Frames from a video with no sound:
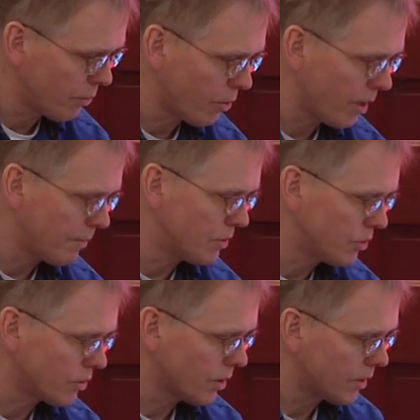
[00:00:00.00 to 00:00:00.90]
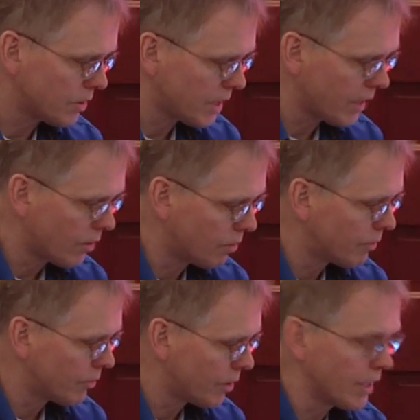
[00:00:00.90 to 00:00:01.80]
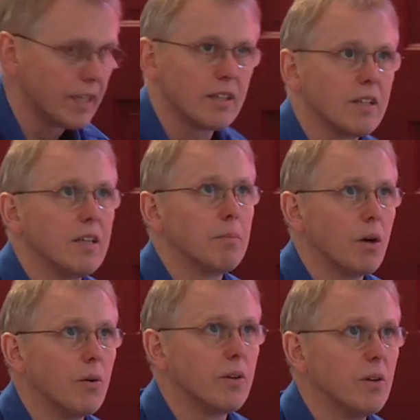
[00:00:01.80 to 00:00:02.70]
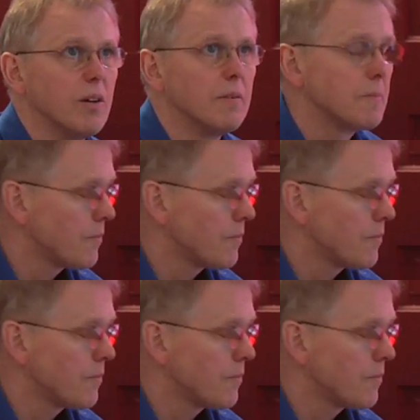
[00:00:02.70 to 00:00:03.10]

program is just going to take over running the blower door.